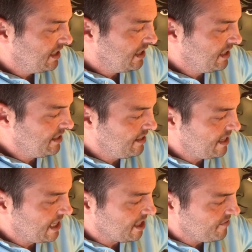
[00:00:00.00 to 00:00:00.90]
And
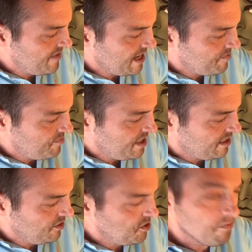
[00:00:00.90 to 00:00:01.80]
then I'm going to make a
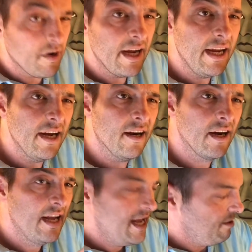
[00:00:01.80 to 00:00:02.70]
big loop right
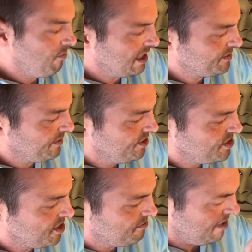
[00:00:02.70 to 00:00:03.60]
here. And watch what I'm going to
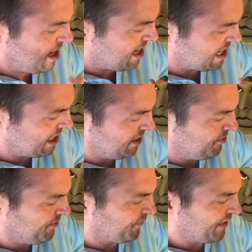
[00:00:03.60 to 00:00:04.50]
do. Oh, I got a
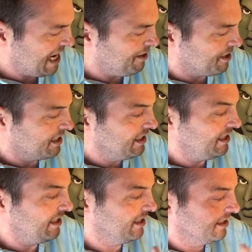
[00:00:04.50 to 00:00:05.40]
little on the flower.
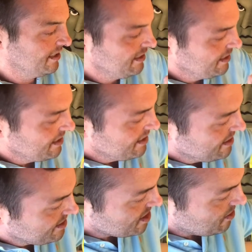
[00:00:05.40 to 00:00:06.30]
Oh.
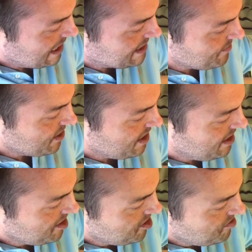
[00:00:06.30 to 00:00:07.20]
So watch. I'm going
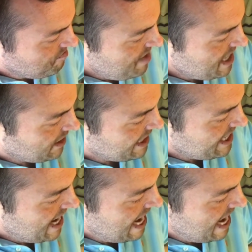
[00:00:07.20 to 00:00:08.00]
to make like an